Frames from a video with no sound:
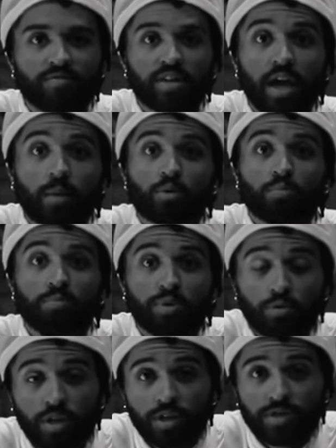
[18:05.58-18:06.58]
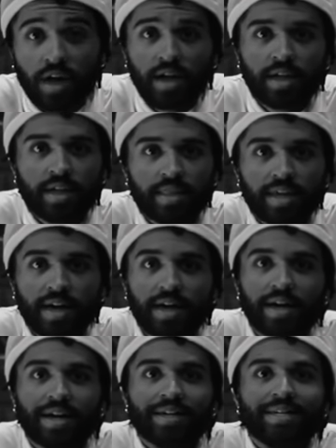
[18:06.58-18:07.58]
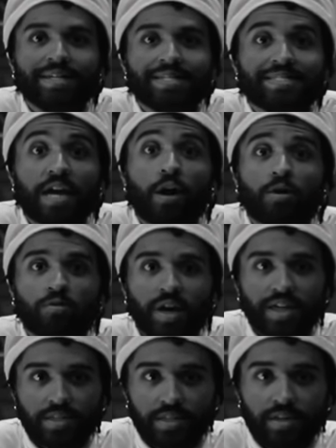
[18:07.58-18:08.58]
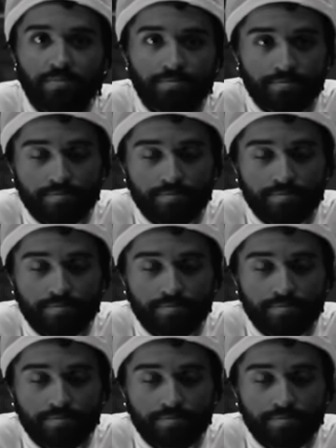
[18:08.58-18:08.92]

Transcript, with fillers: of the abled beauties that uh, terrorize them.